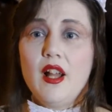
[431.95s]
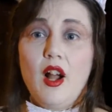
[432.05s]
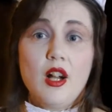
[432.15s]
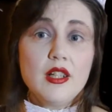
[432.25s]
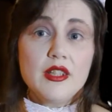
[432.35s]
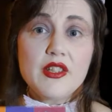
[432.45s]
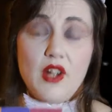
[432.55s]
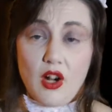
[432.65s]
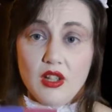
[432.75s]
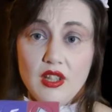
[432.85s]
Hearts
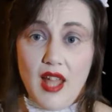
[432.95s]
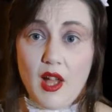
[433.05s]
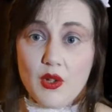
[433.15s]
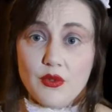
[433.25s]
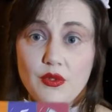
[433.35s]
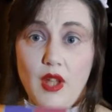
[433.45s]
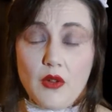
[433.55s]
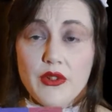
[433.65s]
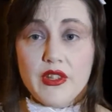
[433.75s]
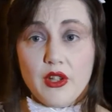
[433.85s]
are love.
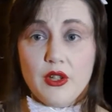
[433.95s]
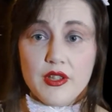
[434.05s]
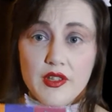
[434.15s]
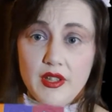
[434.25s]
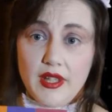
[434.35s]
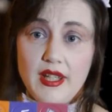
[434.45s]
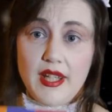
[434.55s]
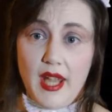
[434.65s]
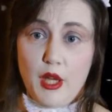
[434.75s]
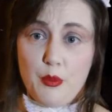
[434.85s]
Love is the currency of the
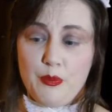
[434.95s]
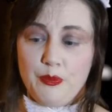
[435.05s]
game.